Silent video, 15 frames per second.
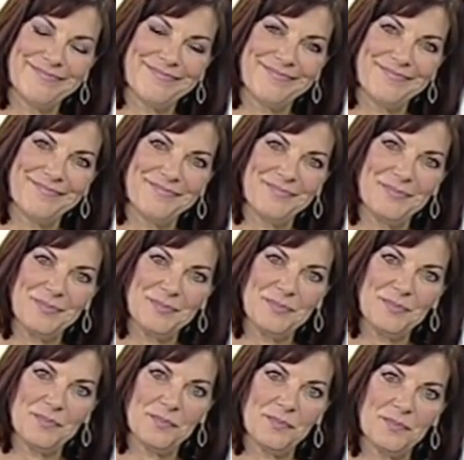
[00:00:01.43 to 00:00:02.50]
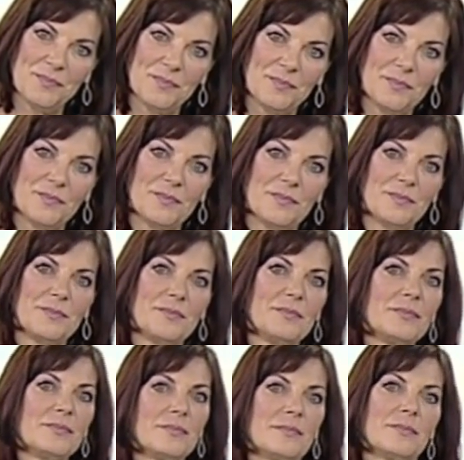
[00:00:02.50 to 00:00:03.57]

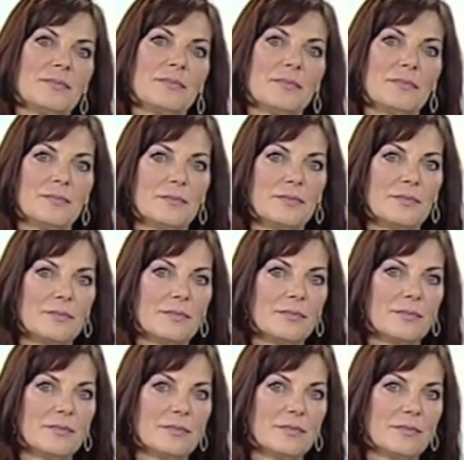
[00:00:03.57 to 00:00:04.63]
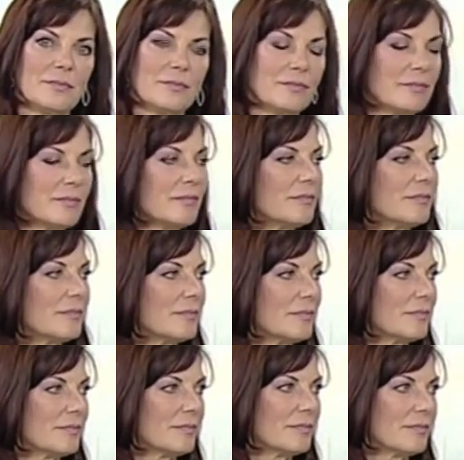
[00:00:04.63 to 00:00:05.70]

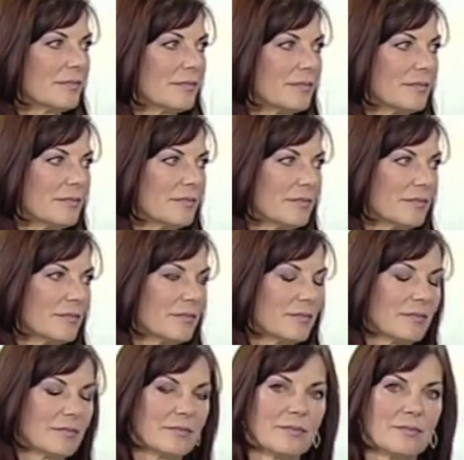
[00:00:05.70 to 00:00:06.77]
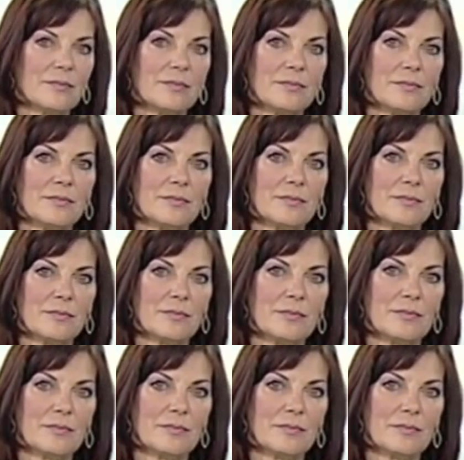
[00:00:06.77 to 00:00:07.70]
(not speaking)